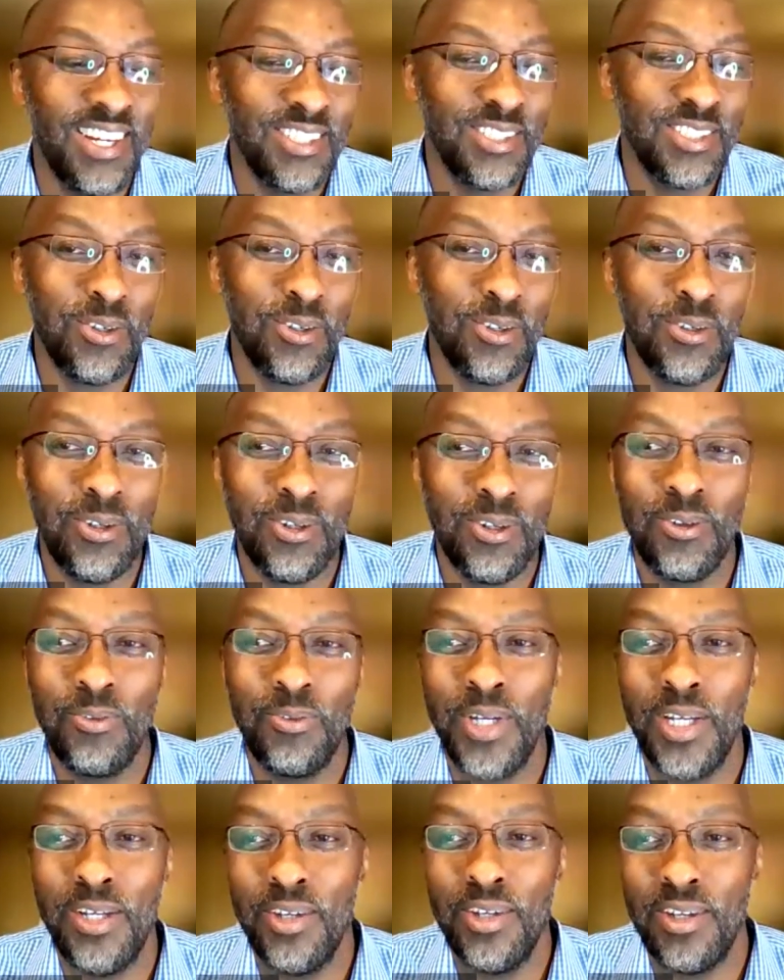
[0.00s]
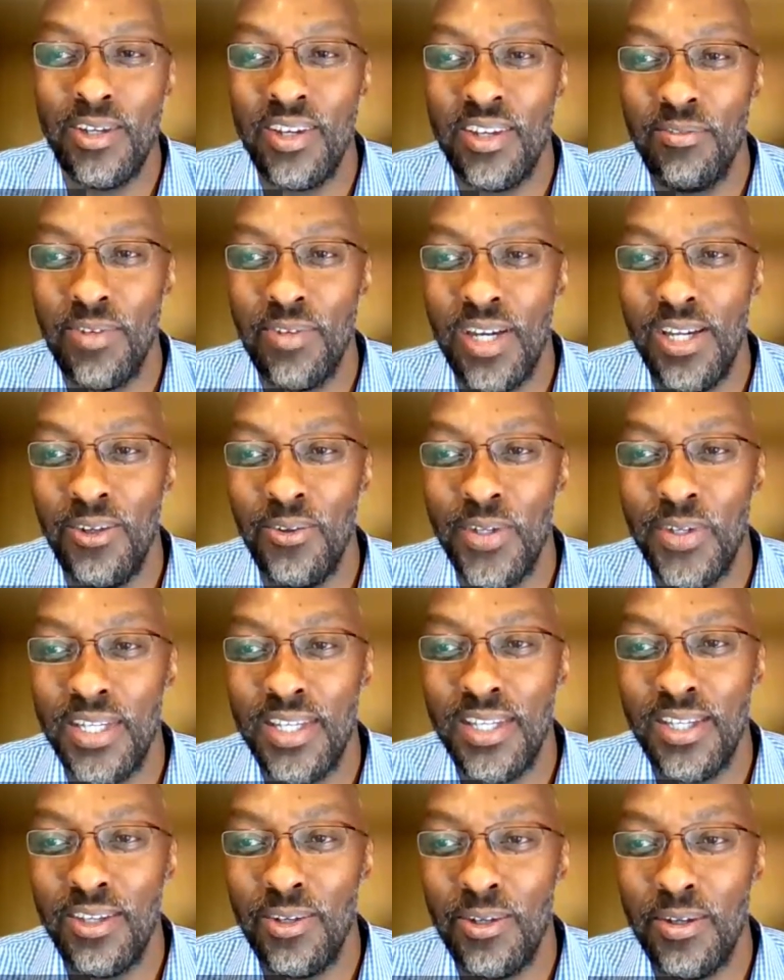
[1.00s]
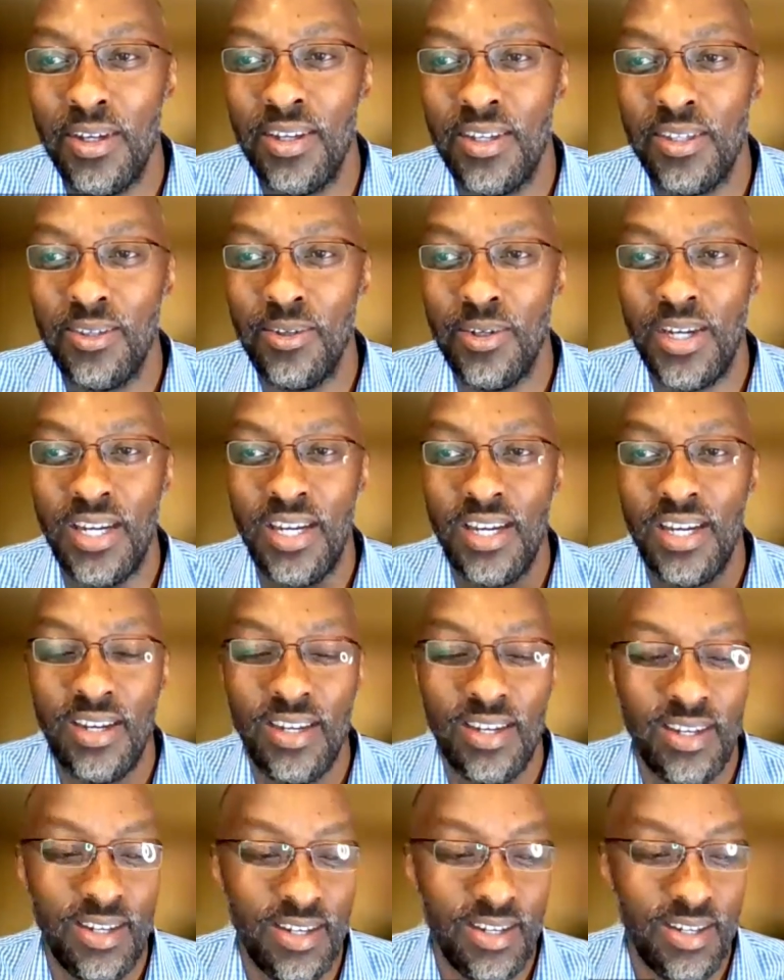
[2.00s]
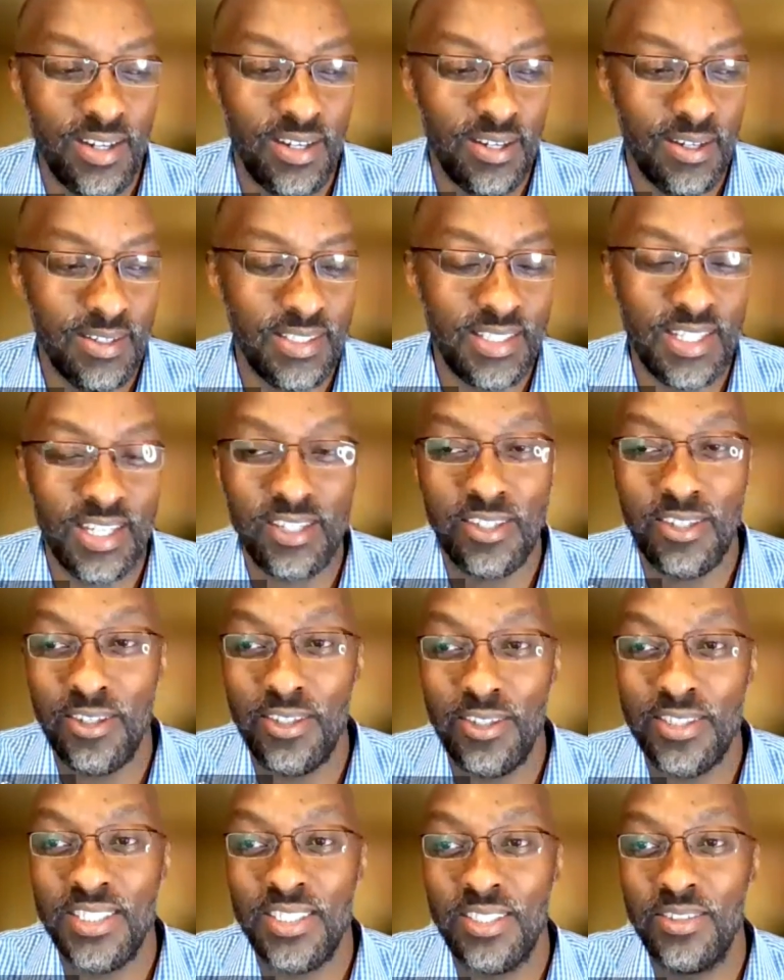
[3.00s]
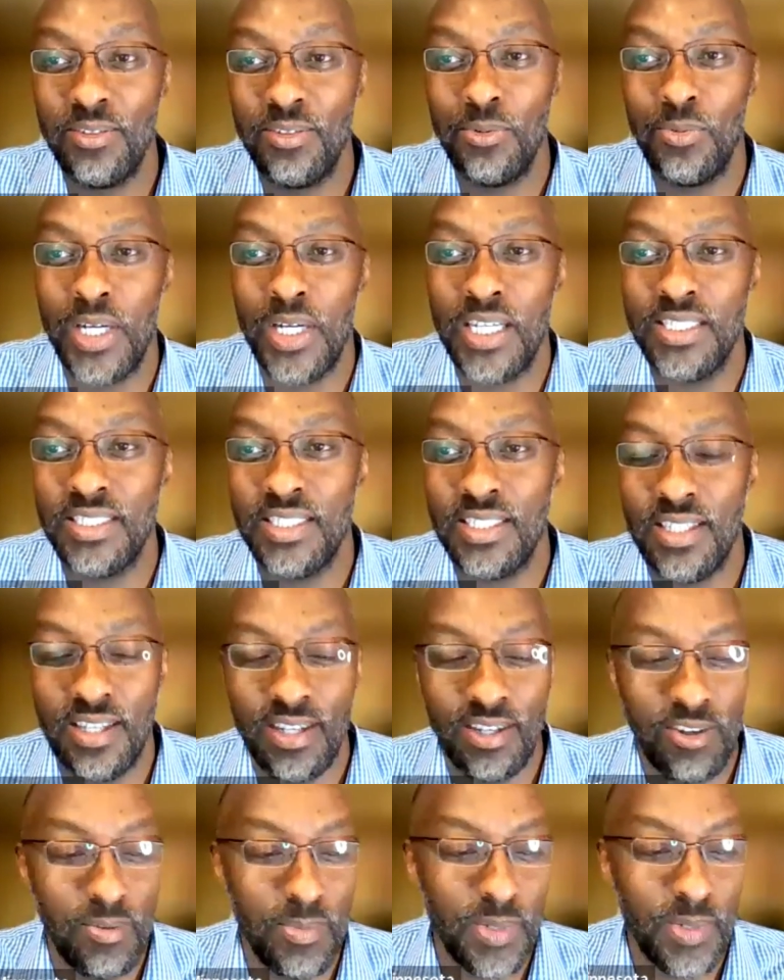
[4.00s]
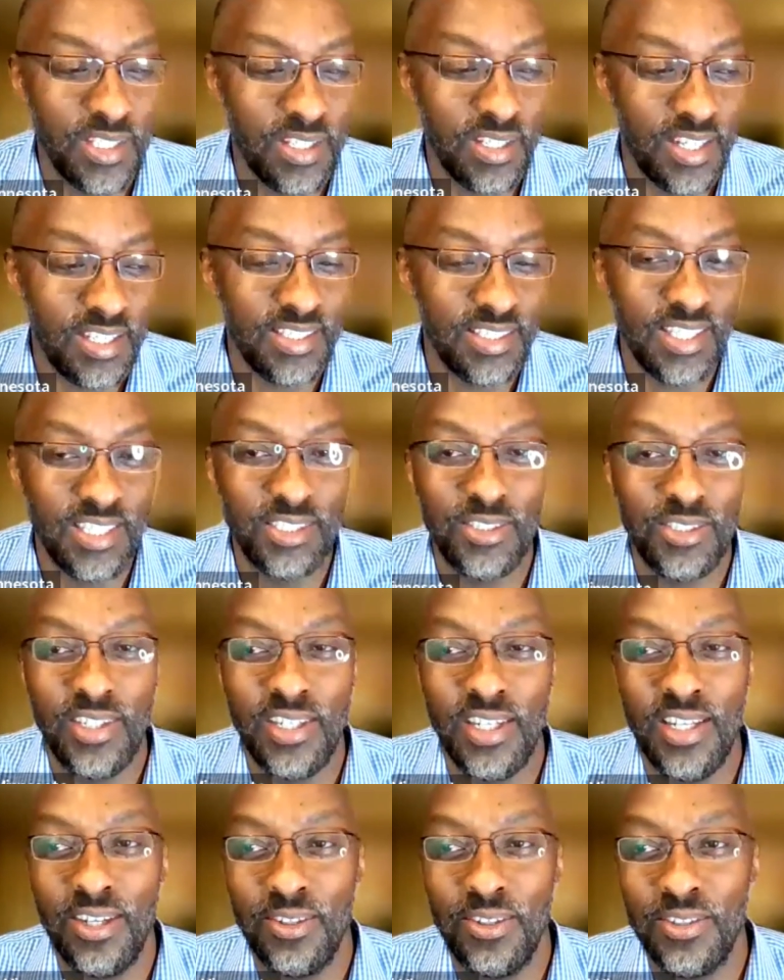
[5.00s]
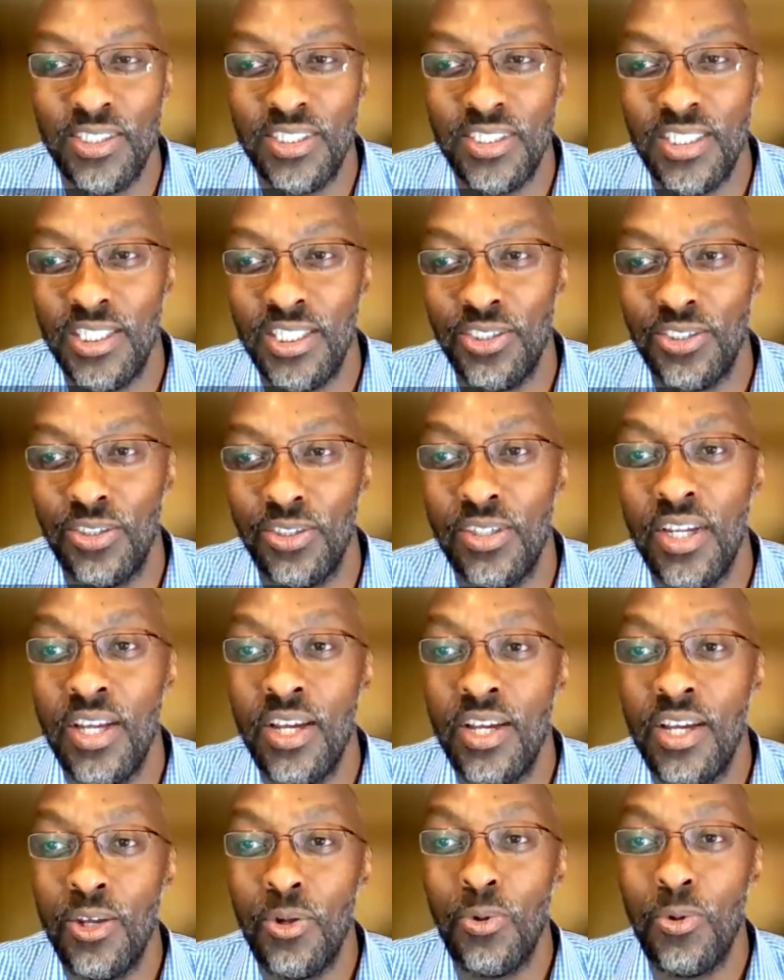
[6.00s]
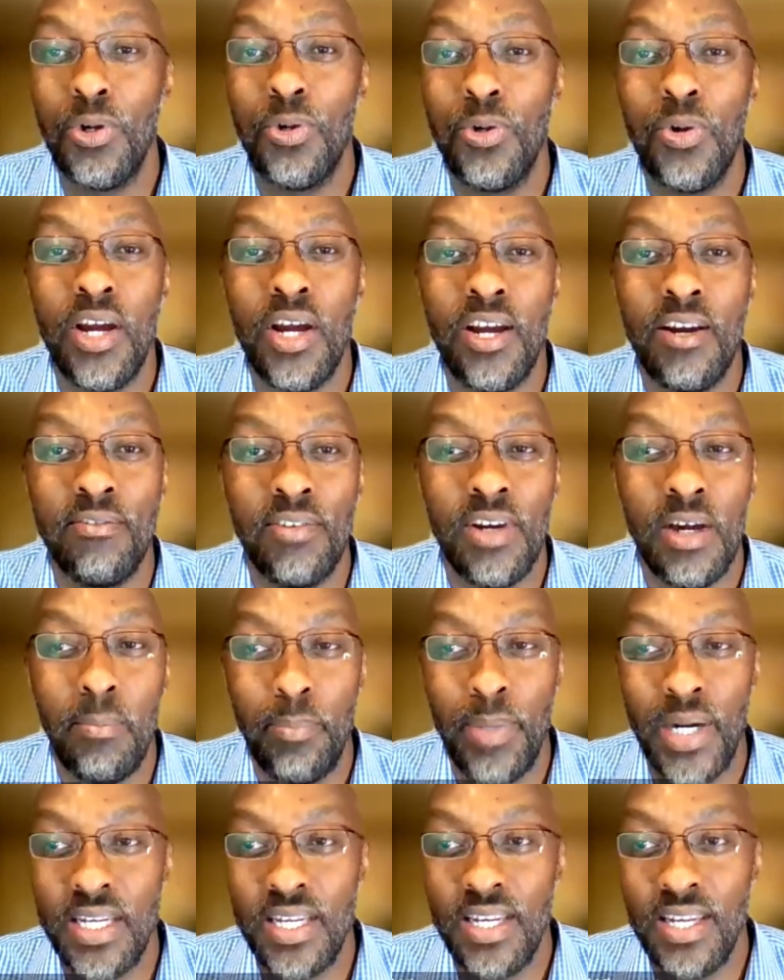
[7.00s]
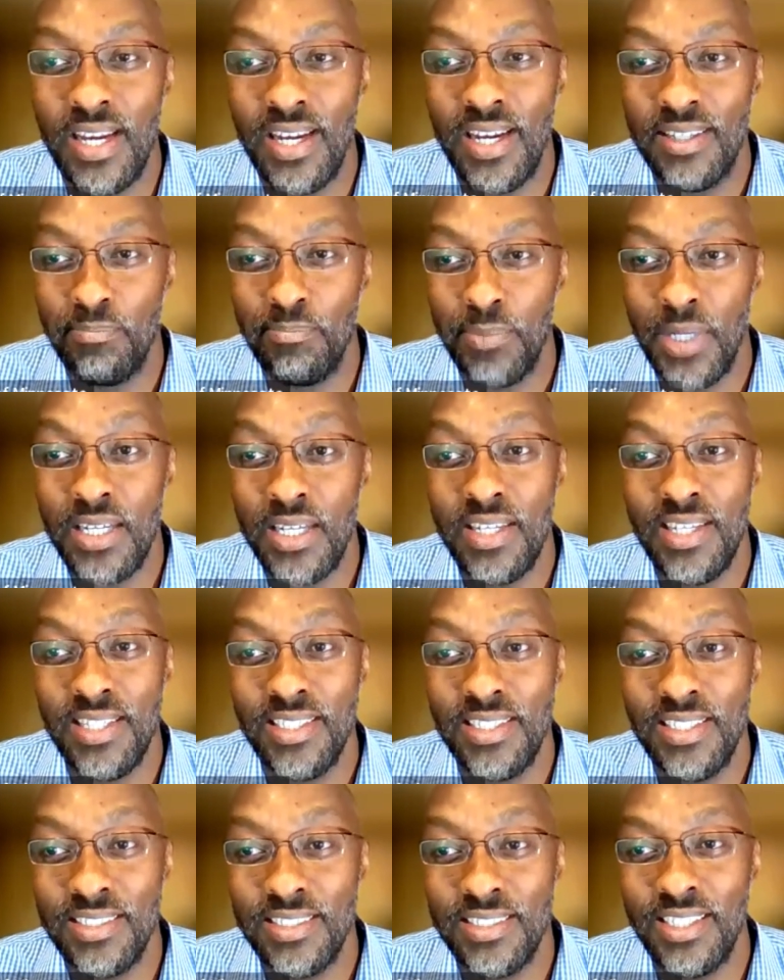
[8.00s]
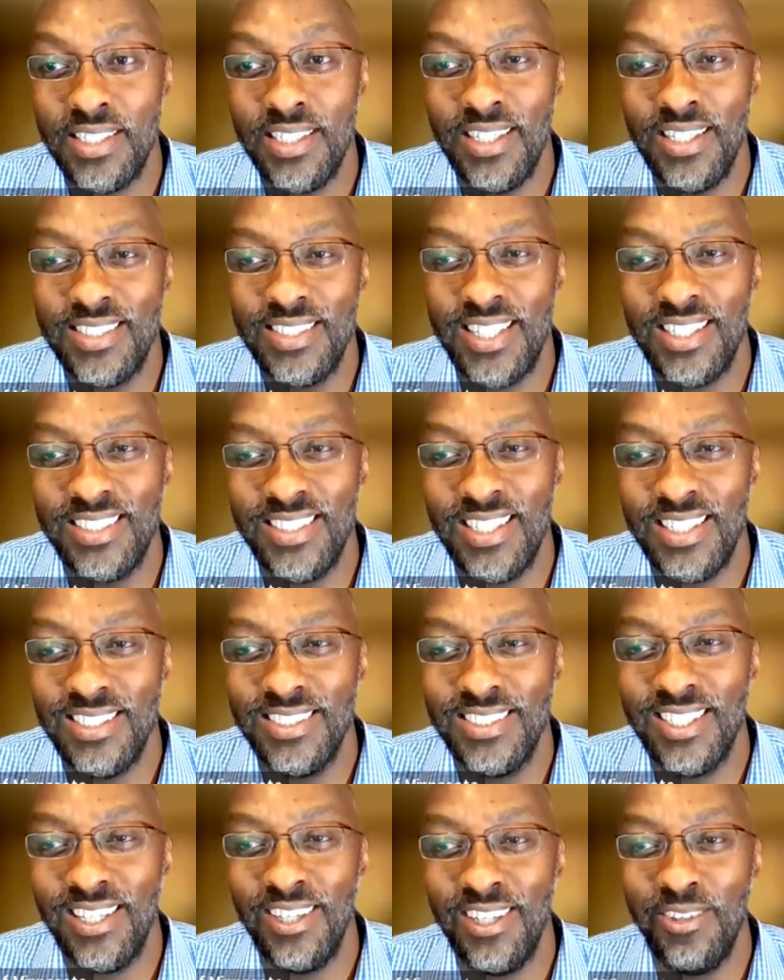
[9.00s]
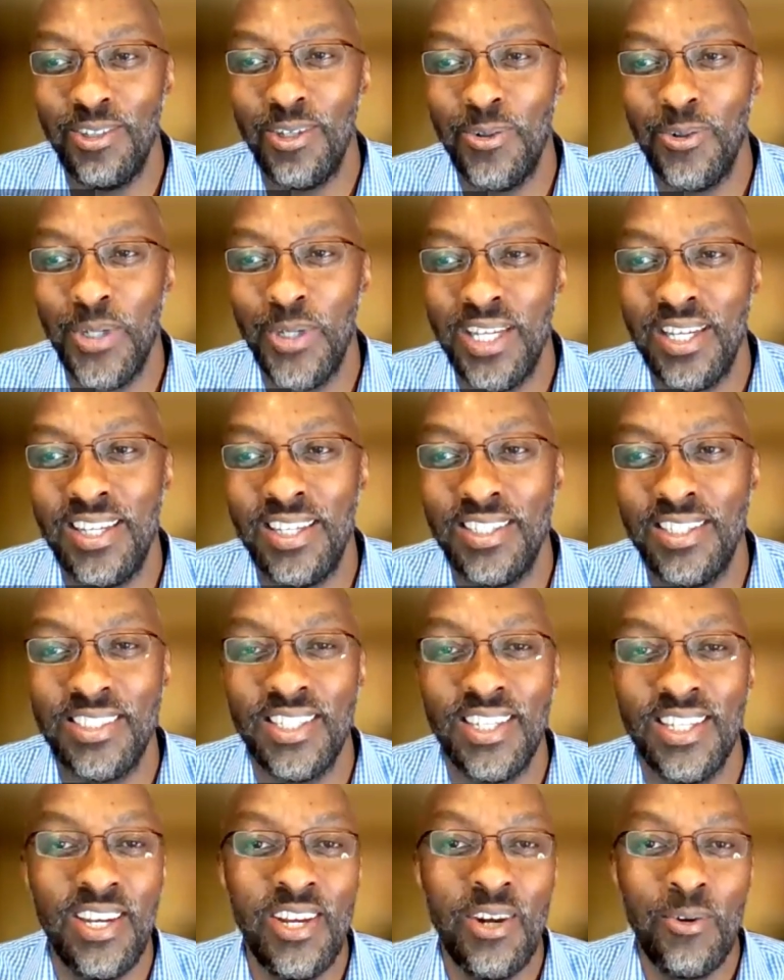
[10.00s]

So when you're evaluating your, your uh, technology towards uh, commercialization and negotiation, you want to have a BATNA. BATNA is, is essentially your weakness.